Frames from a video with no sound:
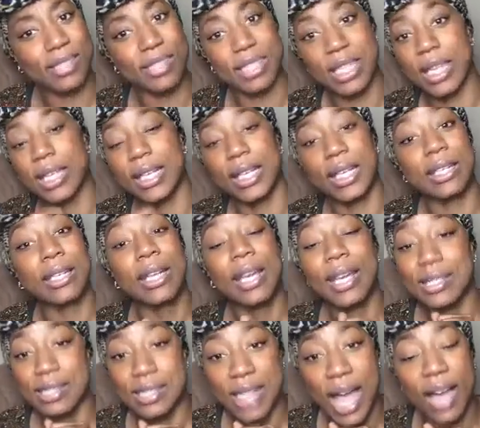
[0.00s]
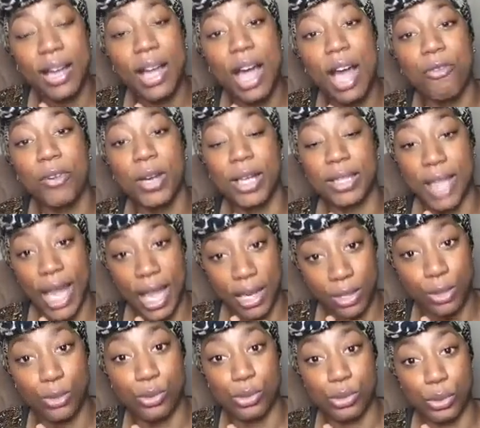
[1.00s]
CNN is not covering that
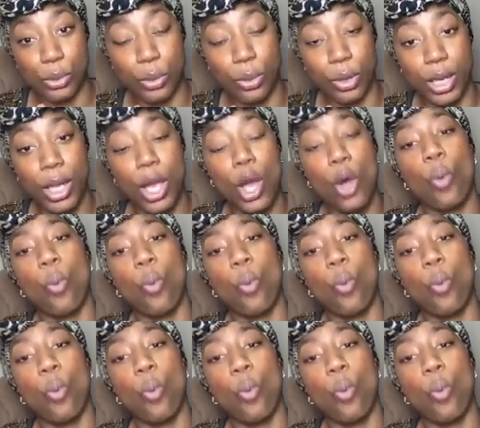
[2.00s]
news story.